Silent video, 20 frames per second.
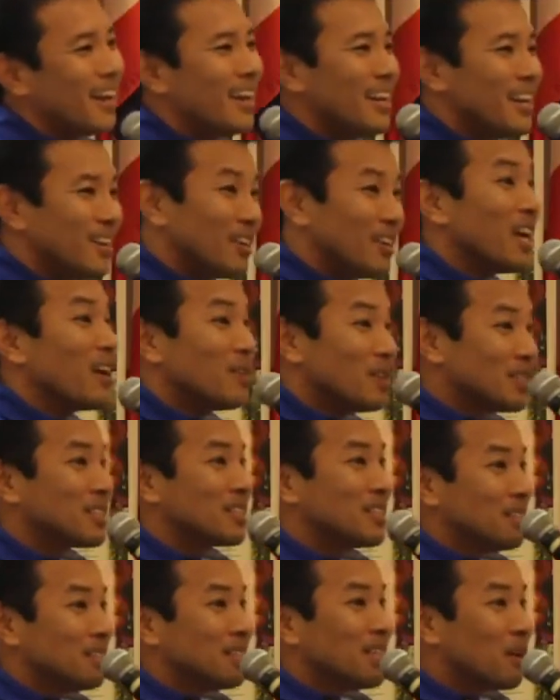You know, that was
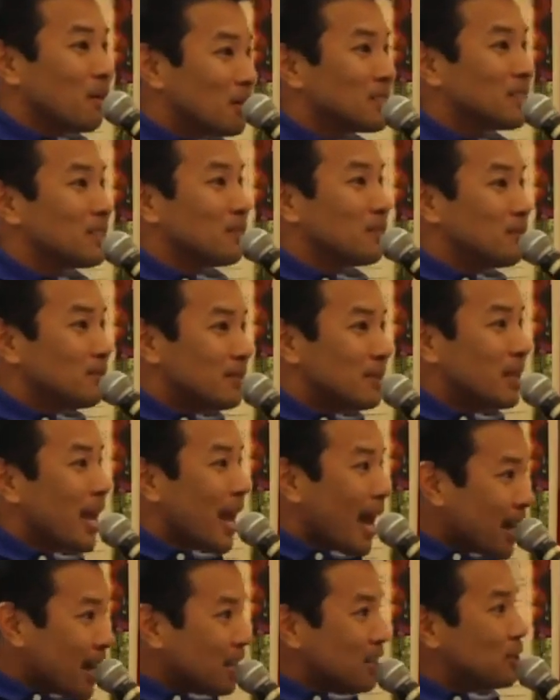the
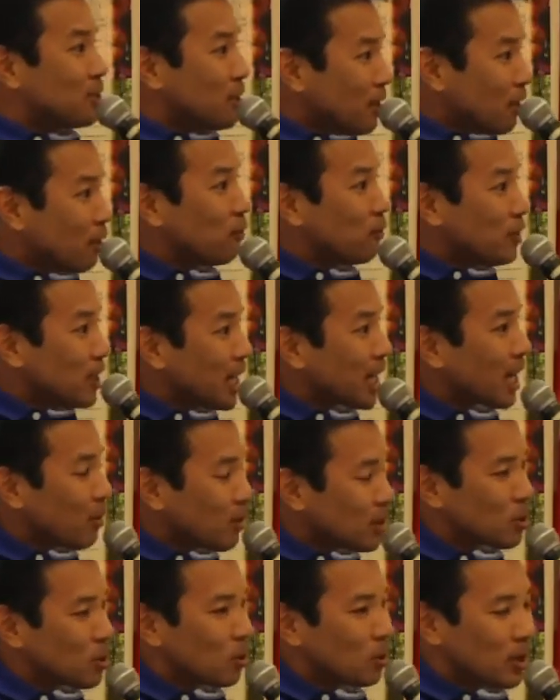attitude and the feeling I
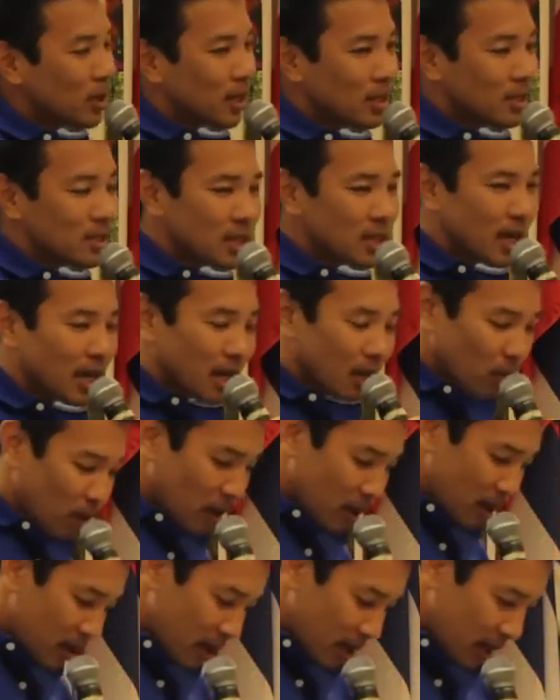was holding inside. And
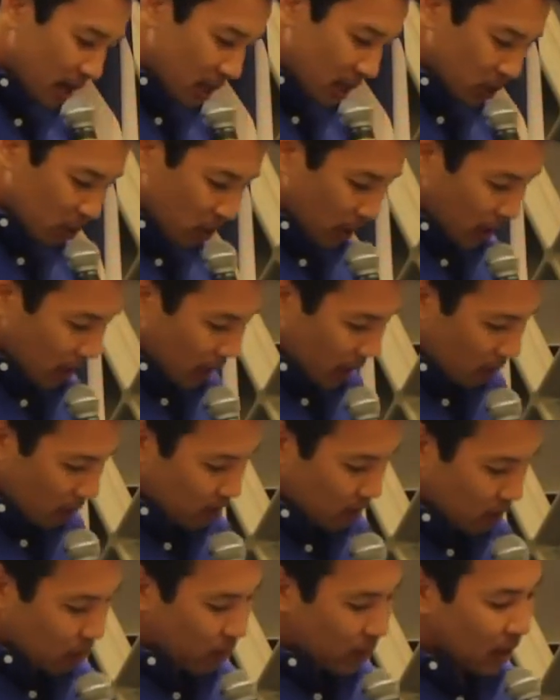what I came
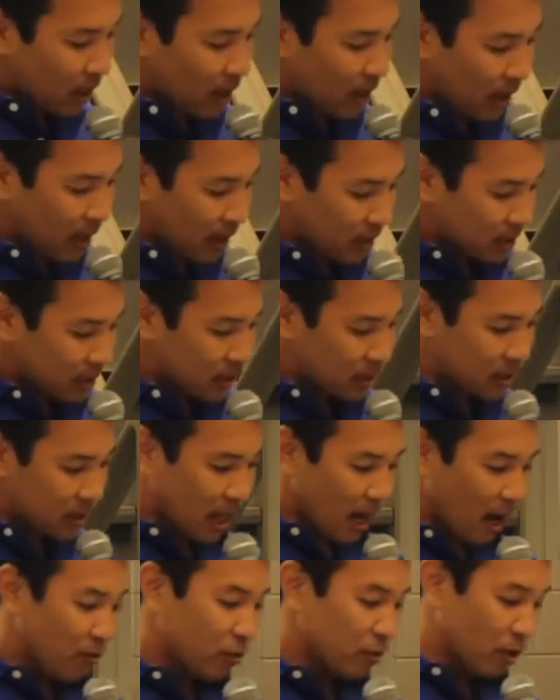to realize
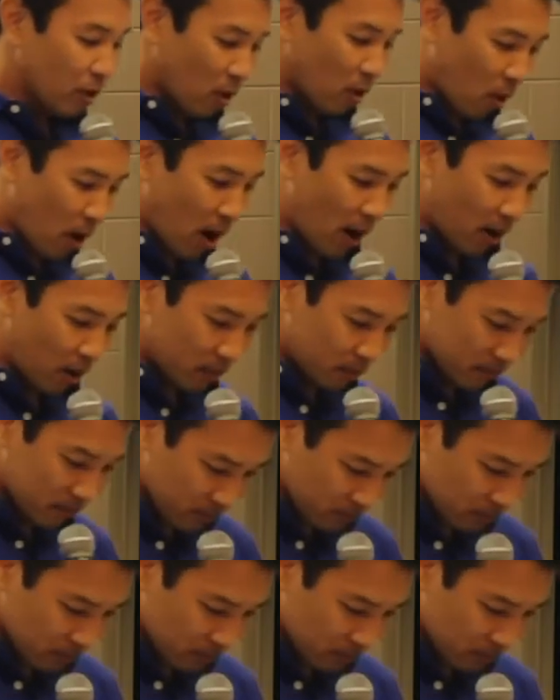after a while